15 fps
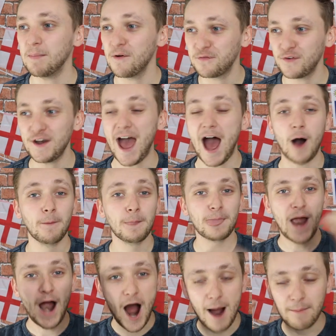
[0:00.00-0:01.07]
But for now,
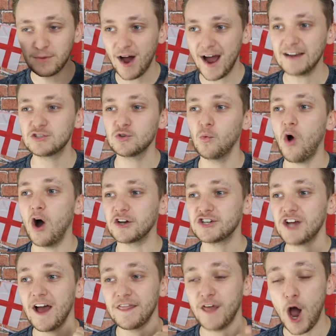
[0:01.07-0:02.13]
I'm going to
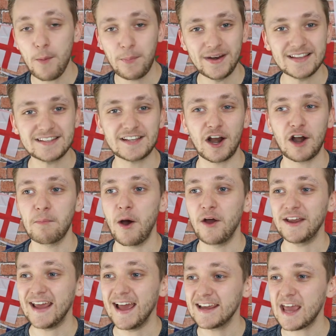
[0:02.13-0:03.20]
watch the opening
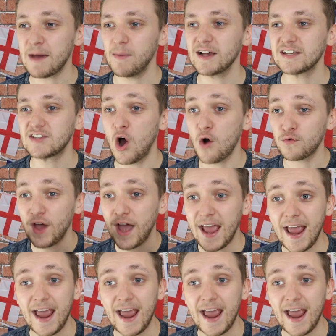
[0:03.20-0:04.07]
ceremony and get myself